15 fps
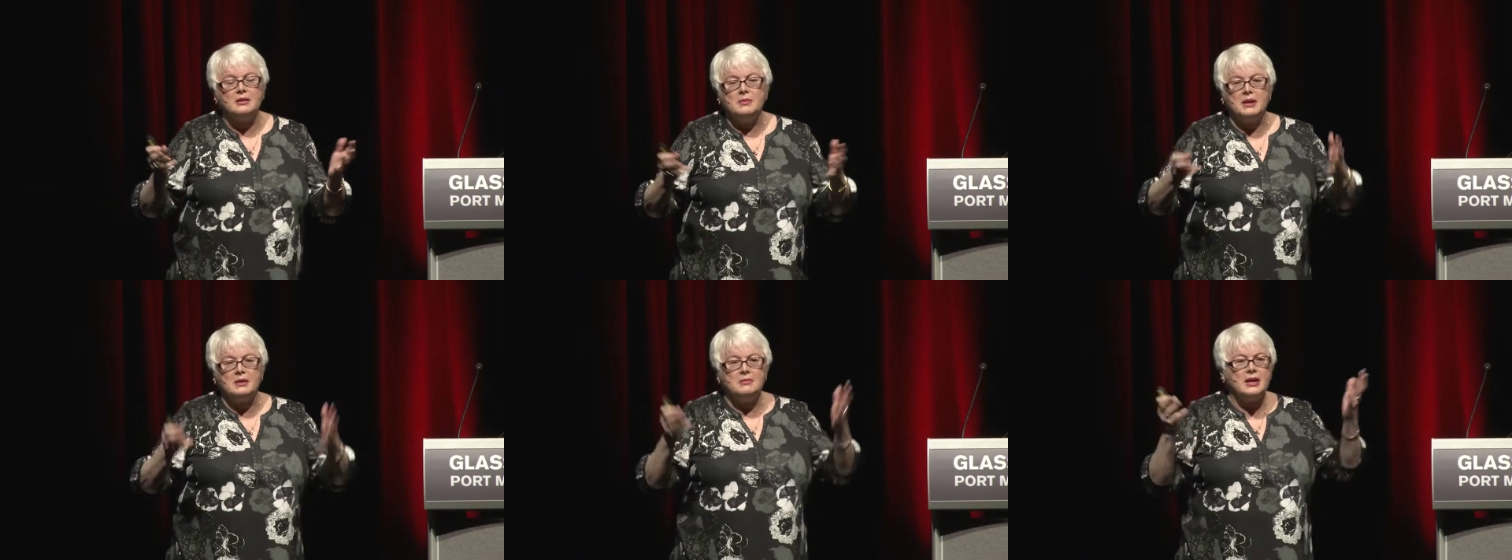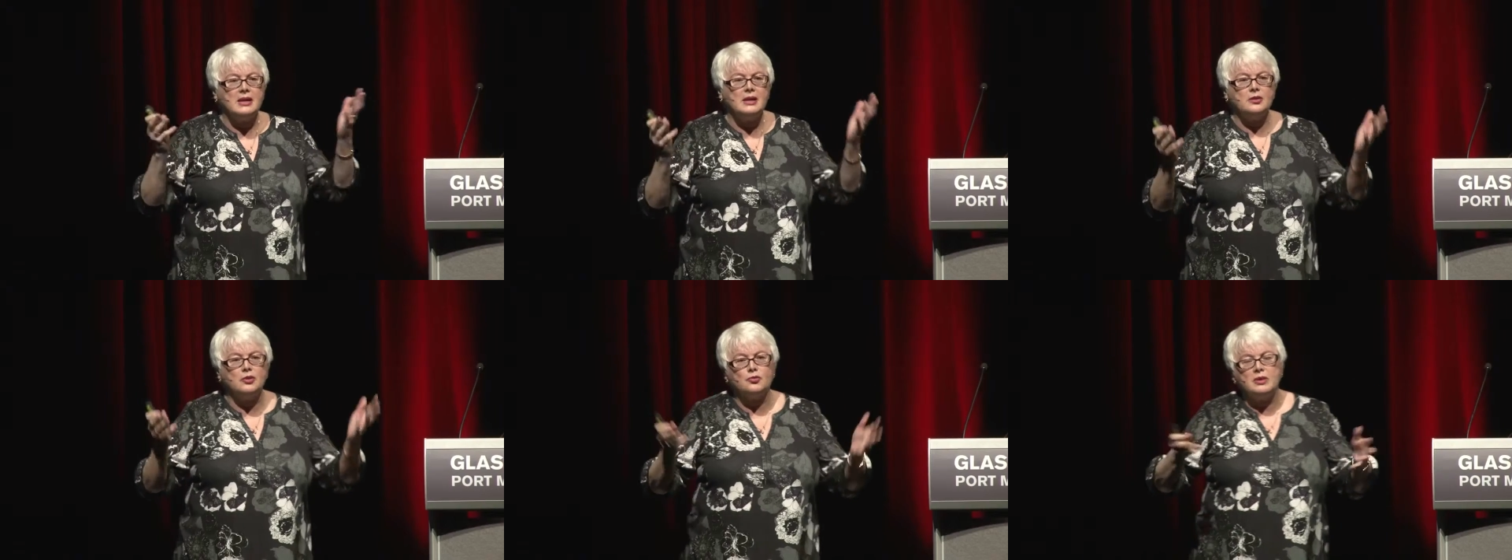You may have
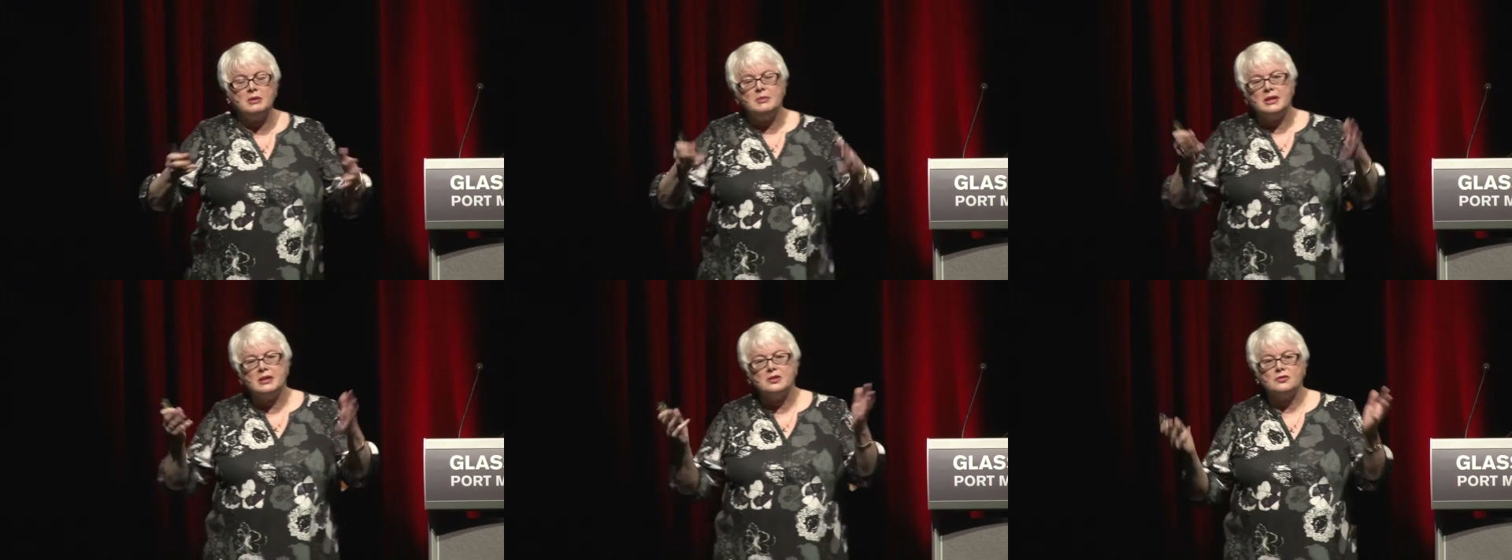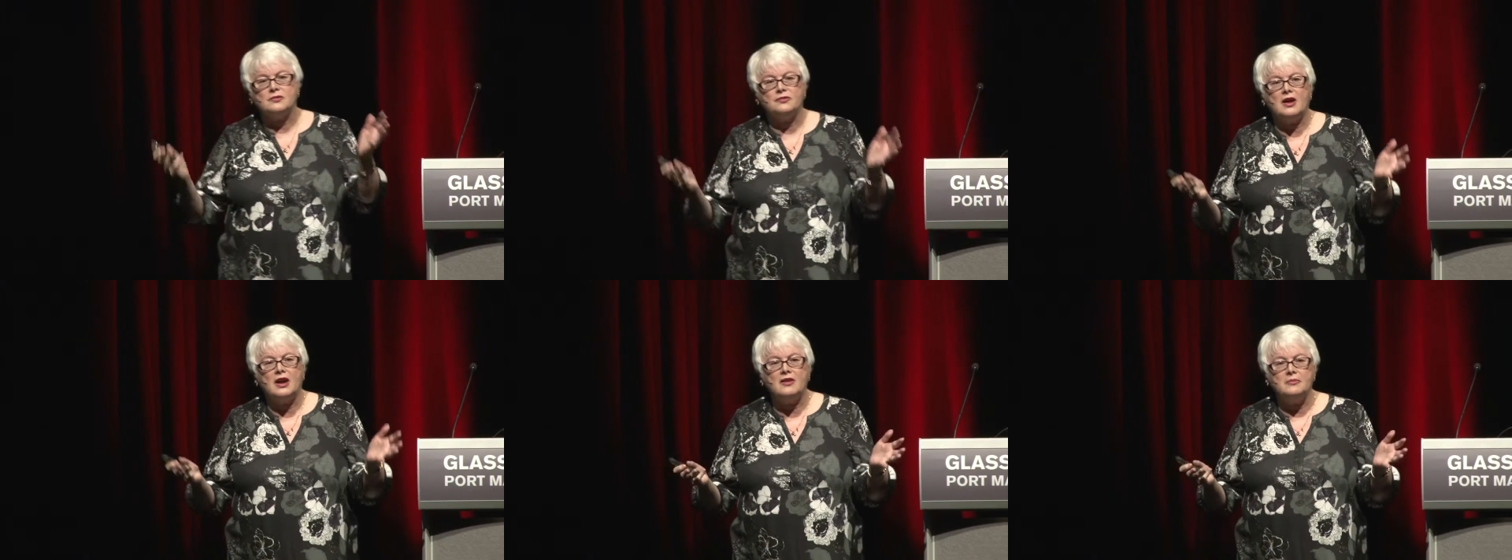needed 3 minutes or
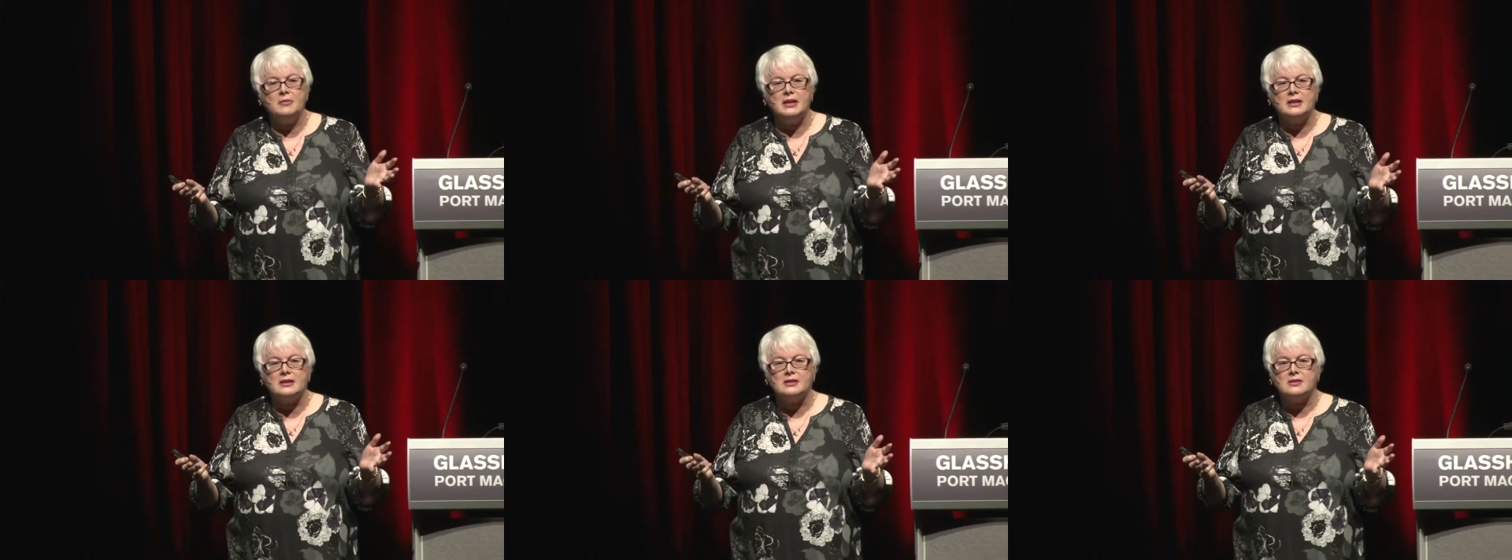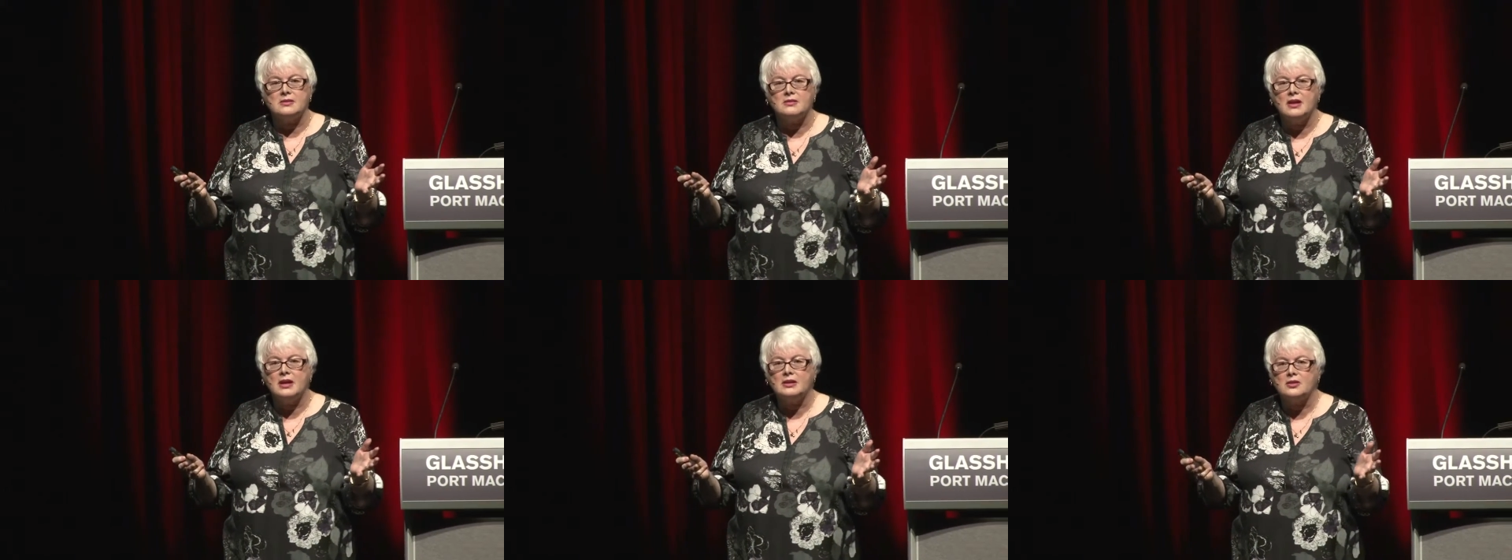5 minutes,
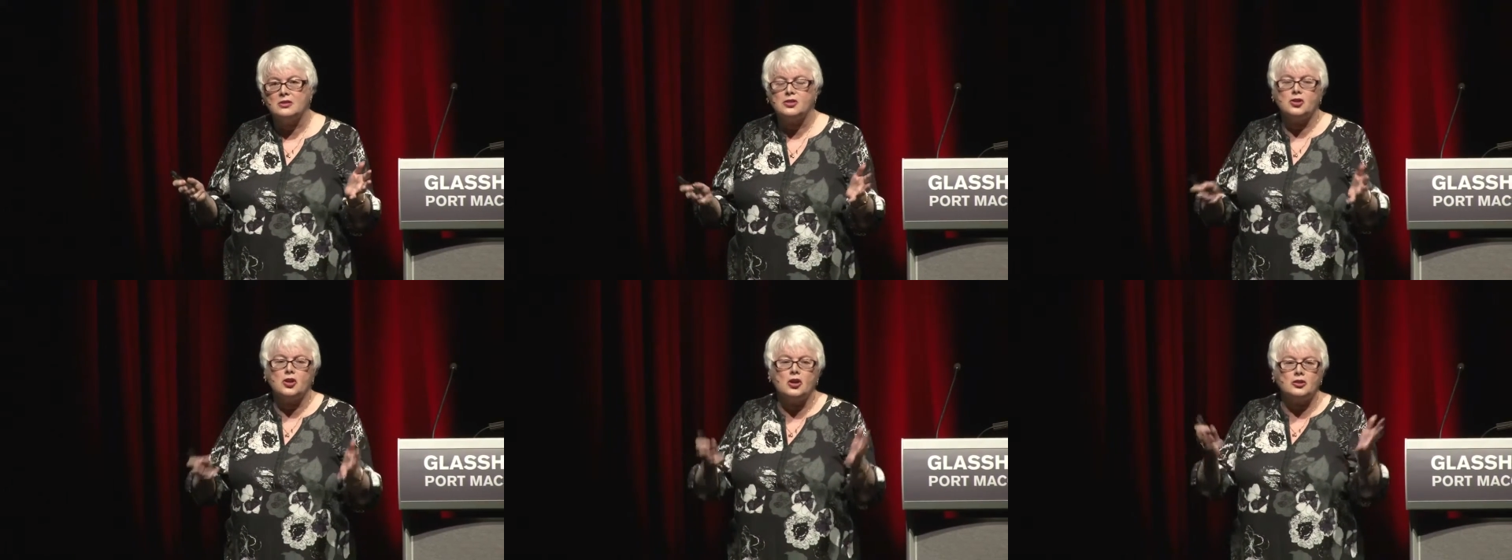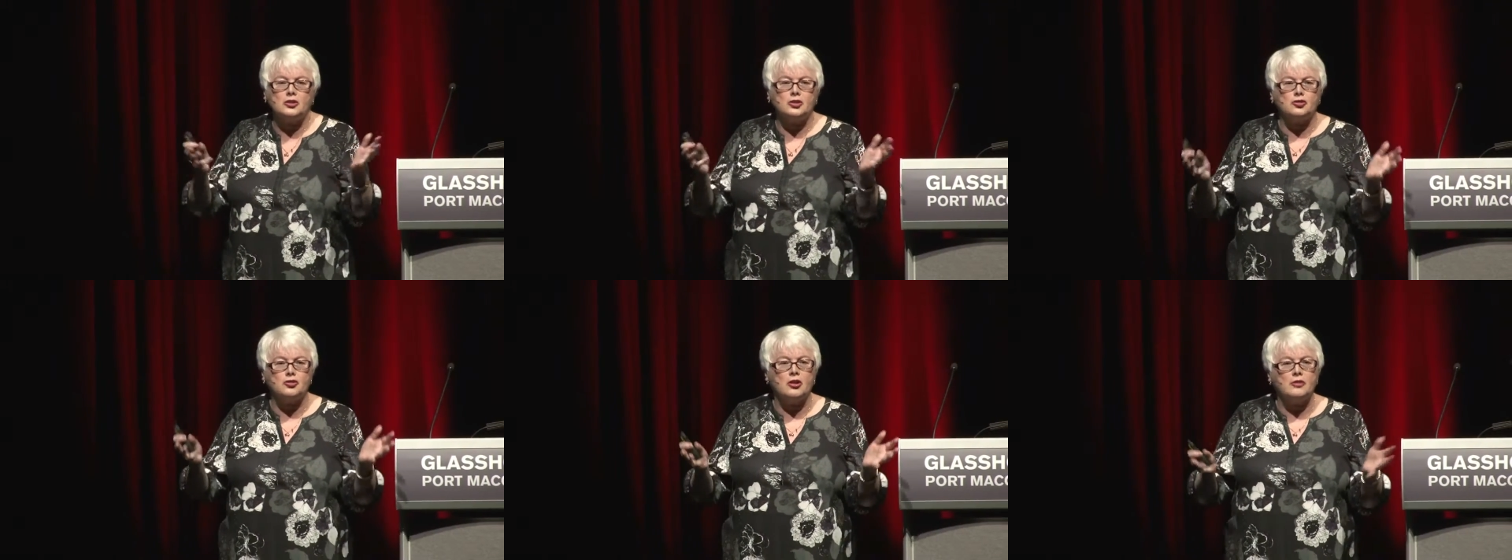all right, because you're hot
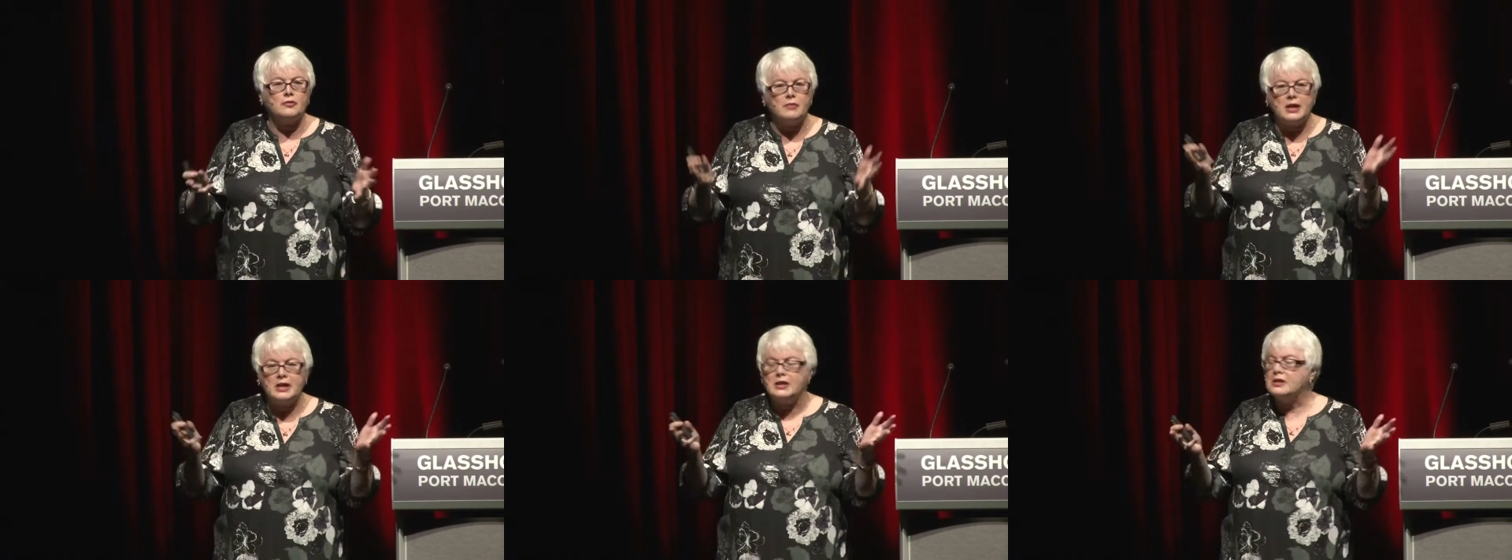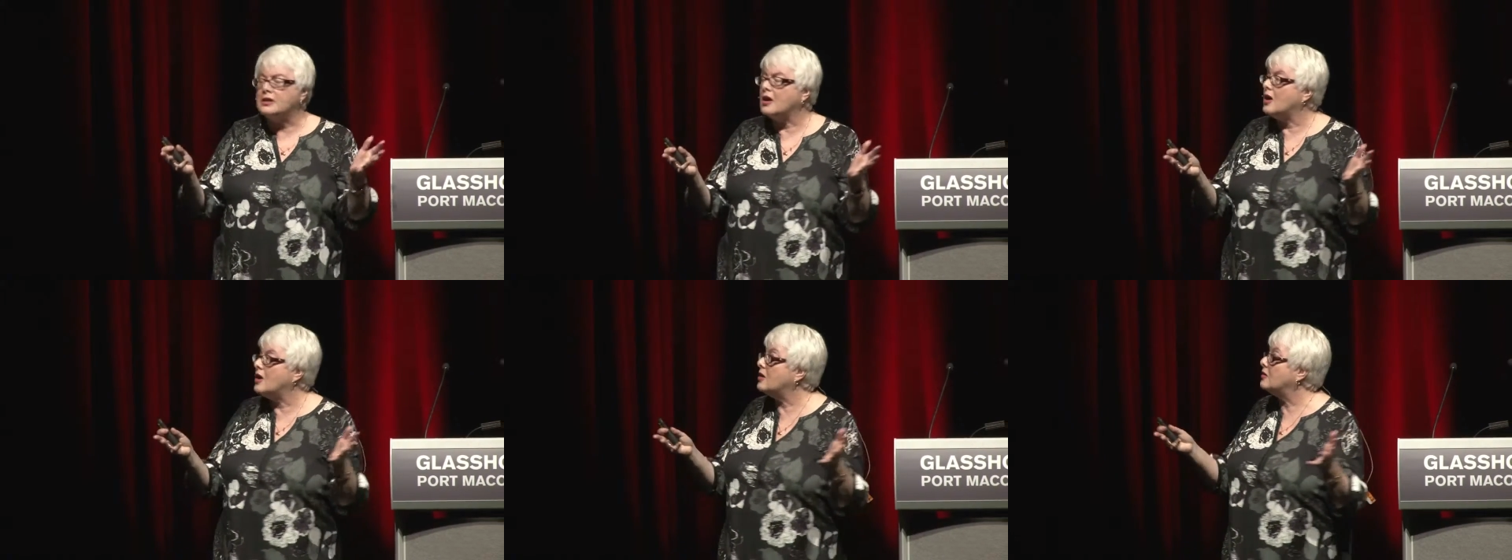to trot and ready to
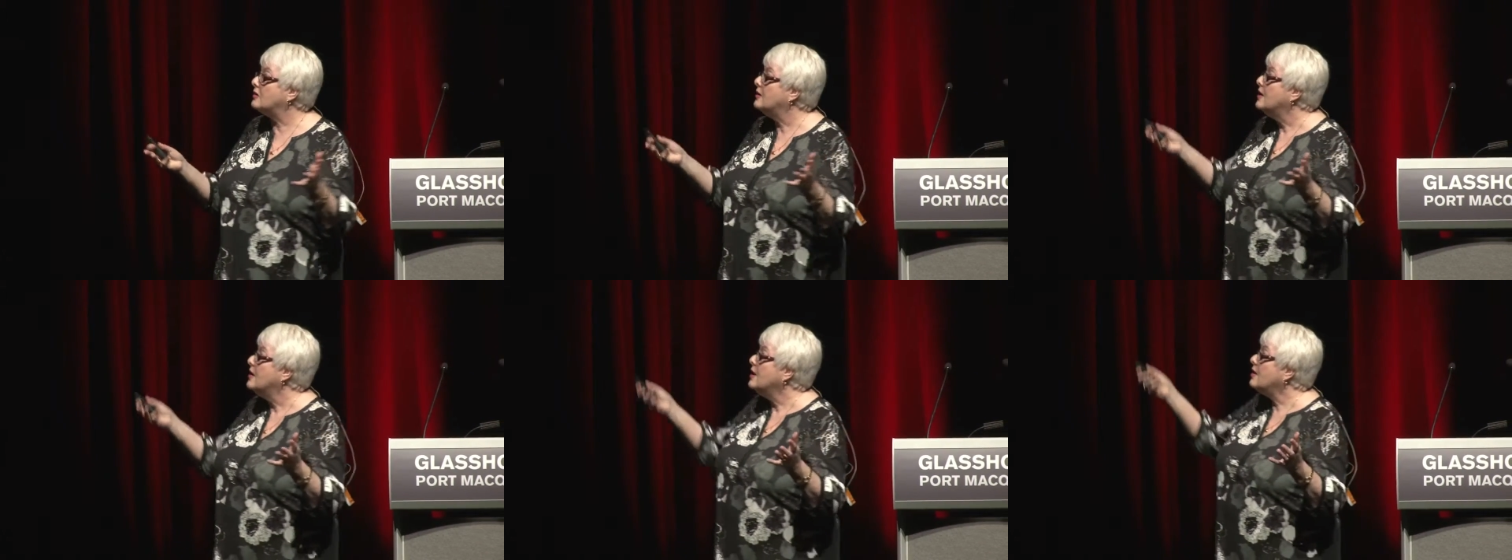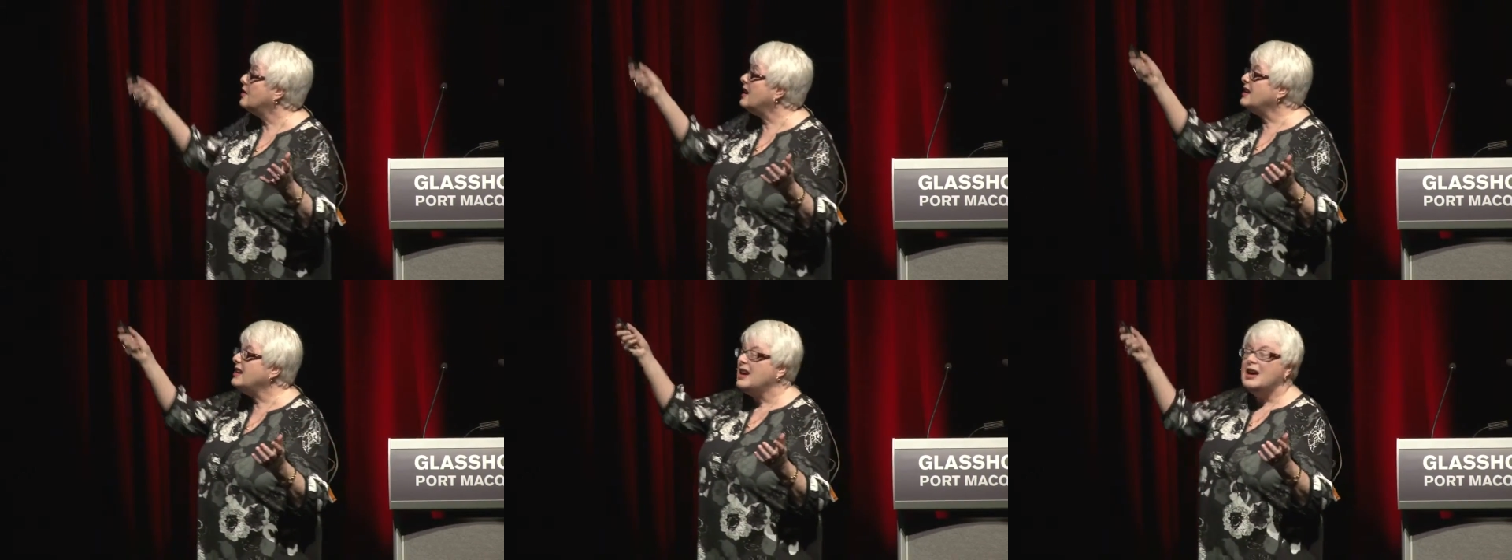go,
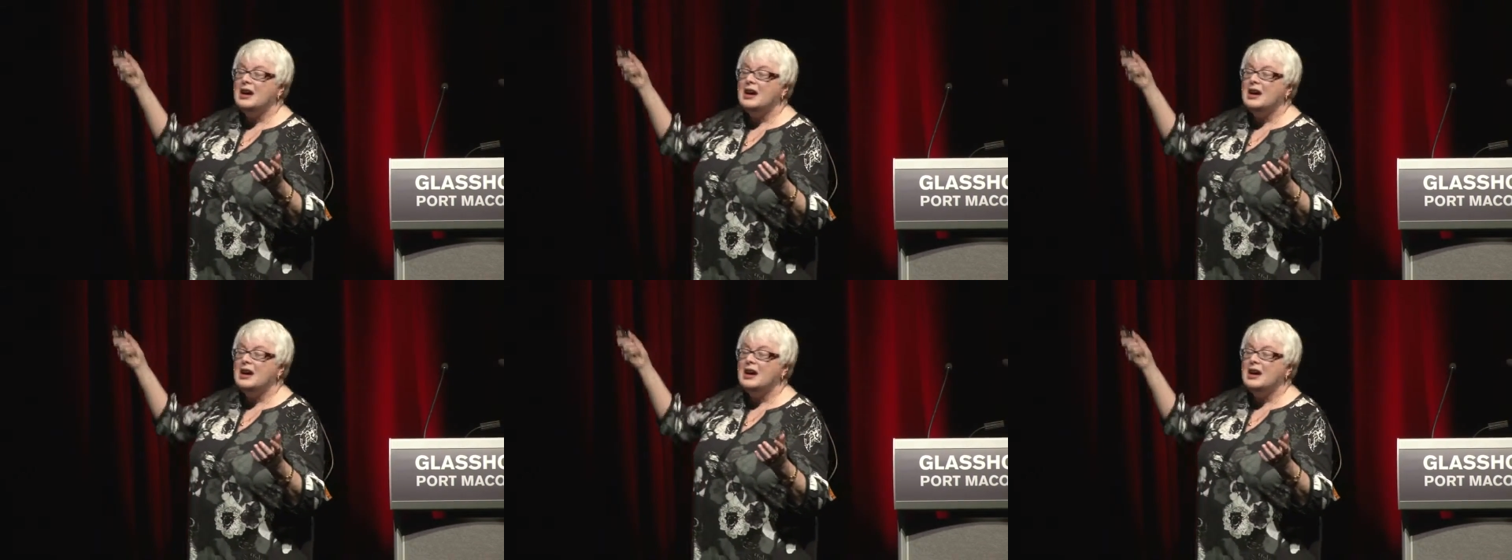right?